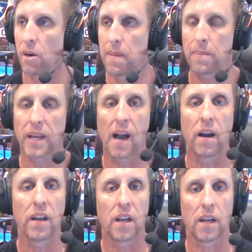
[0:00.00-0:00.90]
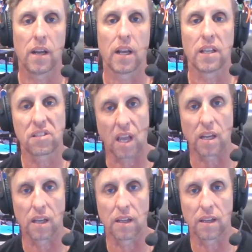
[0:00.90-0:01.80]
and I remember going, is
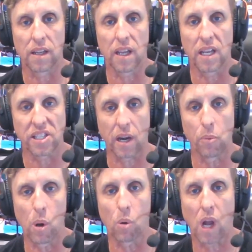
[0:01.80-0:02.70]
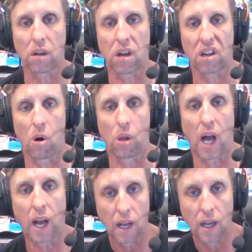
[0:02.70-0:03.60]
that a real
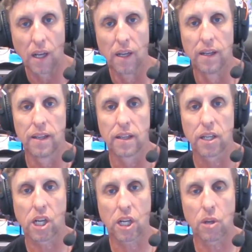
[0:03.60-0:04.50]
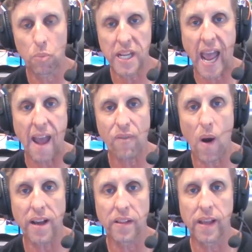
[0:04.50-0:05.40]
Coca-Cola? Could we have
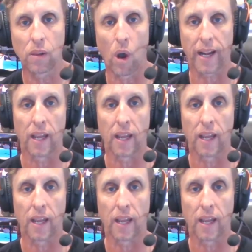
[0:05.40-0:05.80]
one? And they're like,